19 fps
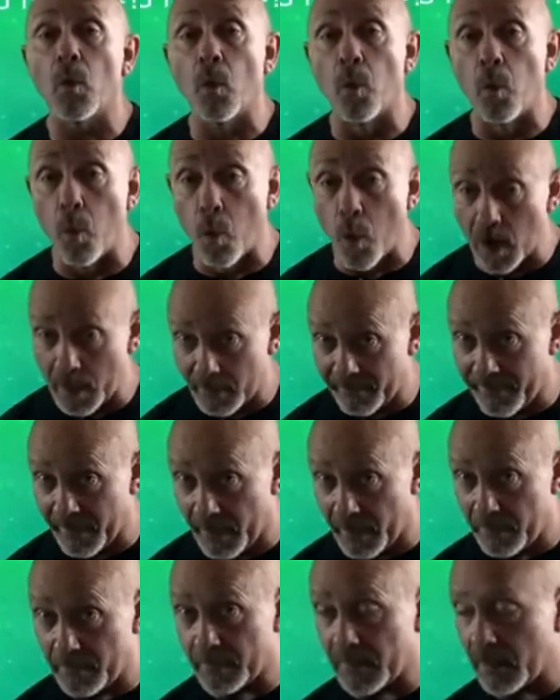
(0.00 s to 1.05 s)
one of
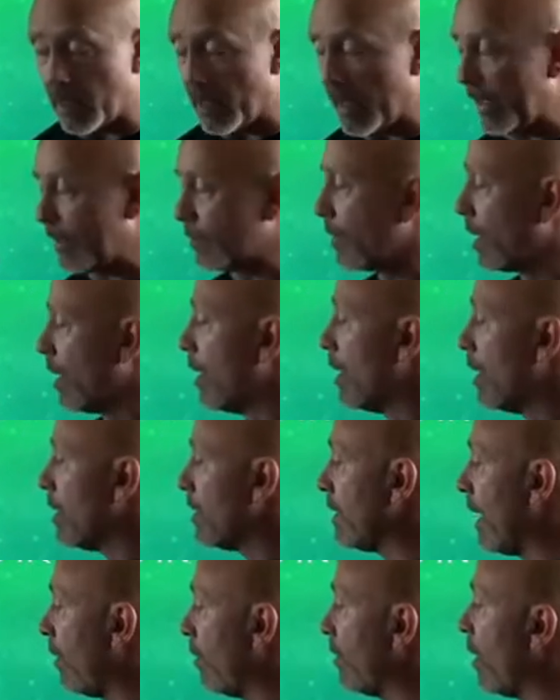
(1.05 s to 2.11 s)
them. All right.
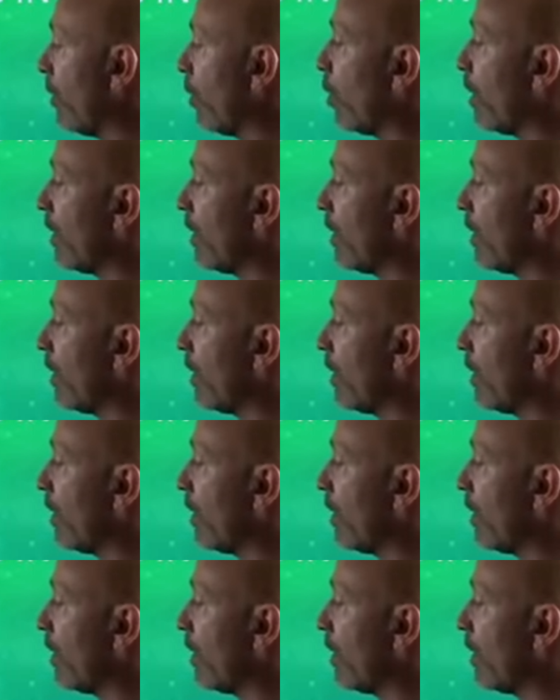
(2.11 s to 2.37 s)
Now remember,